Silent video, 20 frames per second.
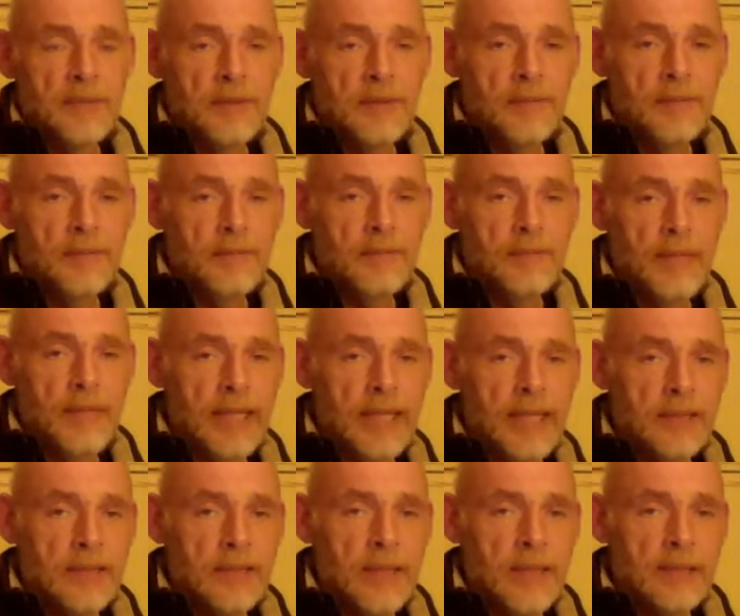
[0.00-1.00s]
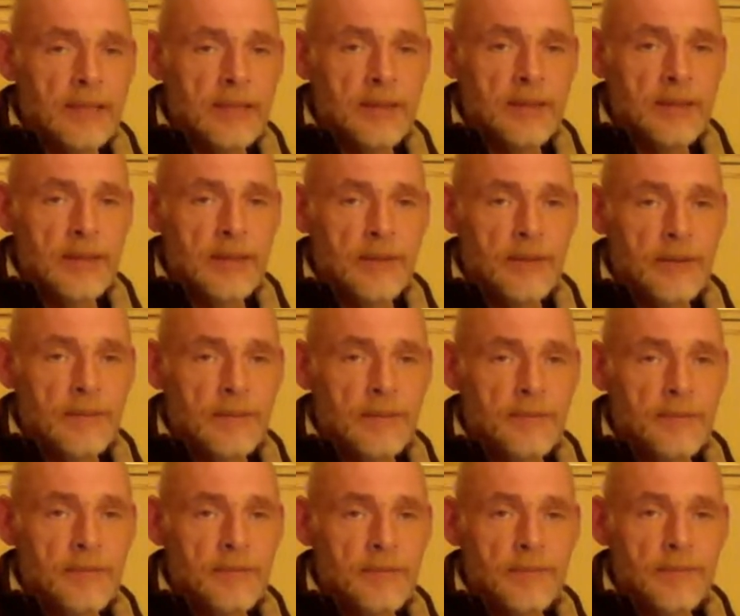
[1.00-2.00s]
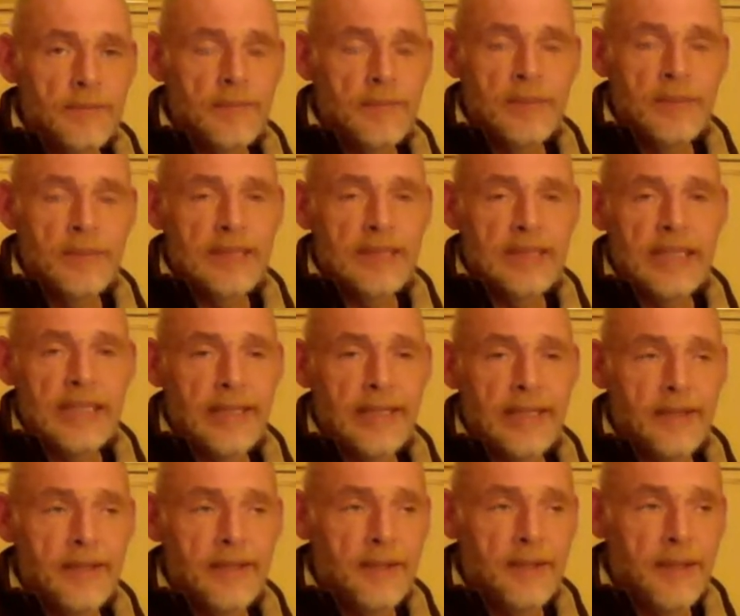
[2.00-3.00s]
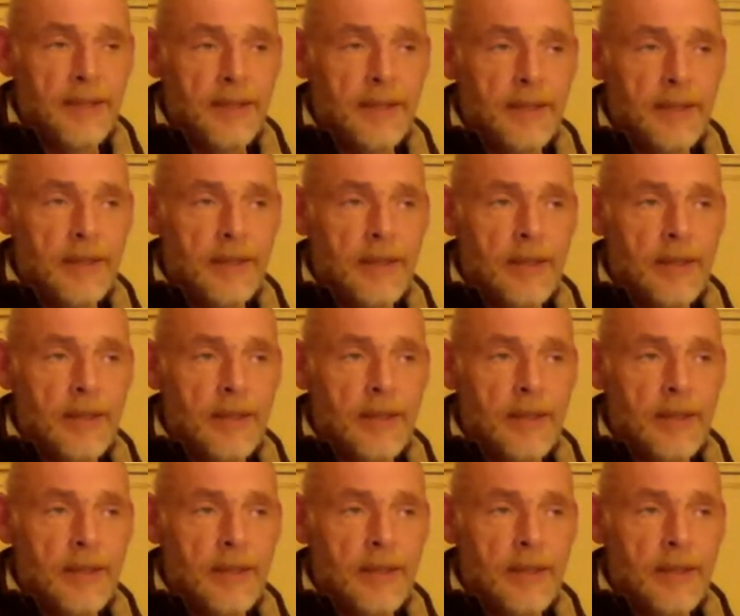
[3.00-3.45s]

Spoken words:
play as well. So there's no, I'm not selling anything here.